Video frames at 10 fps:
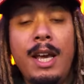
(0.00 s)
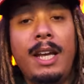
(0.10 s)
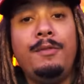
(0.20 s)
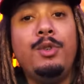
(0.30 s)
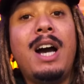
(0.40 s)

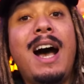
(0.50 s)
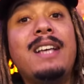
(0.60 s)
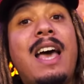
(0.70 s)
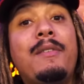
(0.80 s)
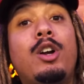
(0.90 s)
And if you
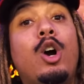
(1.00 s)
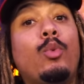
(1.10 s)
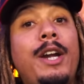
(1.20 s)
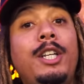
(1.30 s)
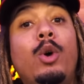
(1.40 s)
guys haven't
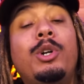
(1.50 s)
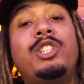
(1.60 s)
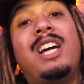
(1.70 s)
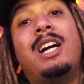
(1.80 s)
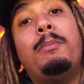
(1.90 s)
already, go and
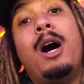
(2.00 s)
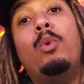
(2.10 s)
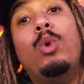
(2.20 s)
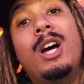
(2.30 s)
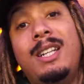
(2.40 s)
check out my
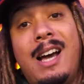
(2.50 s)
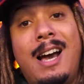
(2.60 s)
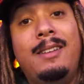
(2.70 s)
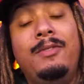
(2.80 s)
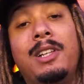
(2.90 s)
Whatnot.